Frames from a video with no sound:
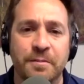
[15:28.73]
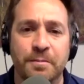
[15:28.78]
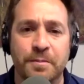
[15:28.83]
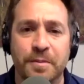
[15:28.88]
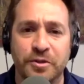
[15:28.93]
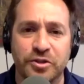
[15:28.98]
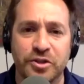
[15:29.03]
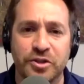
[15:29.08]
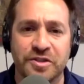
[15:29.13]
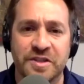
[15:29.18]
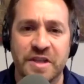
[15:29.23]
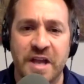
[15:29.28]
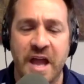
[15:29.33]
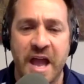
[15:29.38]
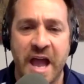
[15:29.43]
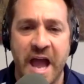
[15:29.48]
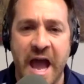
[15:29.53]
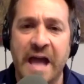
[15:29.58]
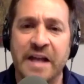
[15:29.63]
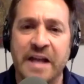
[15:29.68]
but just
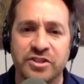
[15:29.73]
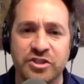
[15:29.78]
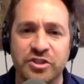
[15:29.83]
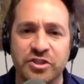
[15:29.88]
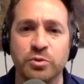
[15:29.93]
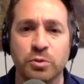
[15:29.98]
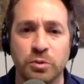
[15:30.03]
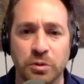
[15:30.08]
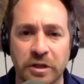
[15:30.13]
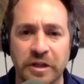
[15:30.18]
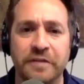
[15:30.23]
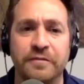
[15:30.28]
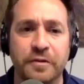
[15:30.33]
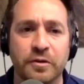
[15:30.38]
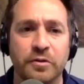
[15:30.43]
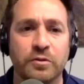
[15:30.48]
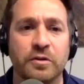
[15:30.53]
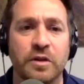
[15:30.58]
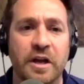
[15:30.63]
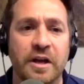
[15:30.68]
as you live
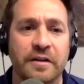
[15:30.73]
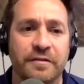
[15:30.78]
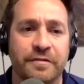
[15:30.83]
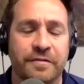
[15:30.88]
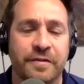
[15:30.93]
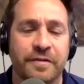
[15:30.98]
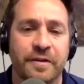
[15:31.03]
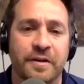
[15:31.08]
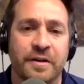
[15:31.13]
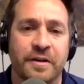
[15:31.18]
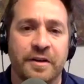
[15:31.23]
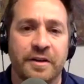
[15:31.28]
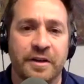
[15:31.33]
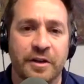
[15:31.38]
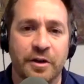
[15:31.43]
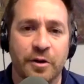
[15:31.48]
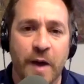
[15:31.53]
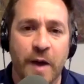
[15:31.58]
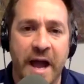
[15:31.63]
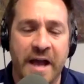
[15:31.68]
your life,
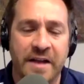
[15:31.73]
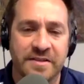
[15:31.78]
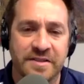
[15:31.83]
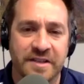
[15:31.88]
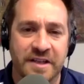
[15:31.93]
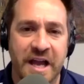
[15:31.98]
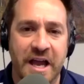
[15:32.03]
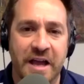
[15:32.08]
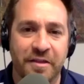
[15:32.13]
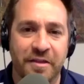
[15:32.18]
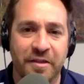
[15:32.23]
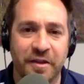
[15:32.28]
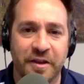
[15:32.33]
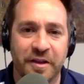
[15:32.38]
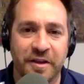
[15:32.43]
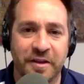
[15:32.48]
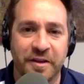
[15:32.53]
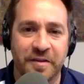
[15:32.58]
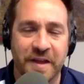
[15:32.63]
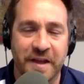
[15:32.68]
as a
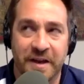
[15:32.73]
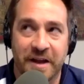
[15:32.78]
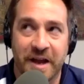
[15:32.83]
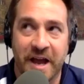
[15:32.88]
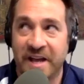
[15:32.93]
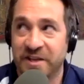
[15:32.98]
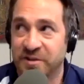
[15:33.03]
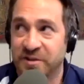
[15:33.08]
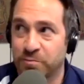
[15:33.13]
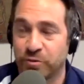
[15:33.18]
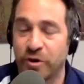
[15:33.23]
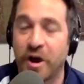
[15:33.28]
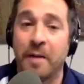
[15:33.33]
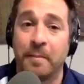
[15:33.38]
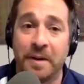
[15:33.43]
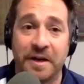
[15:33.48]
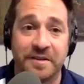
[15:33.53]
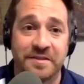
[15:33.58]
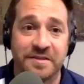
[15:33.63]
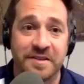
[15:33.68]
Catholic that has
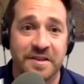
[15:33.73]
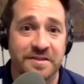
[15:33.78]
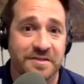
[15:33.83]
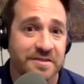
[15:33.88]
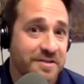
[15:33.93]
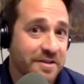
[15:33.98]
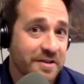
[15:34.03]
prominence as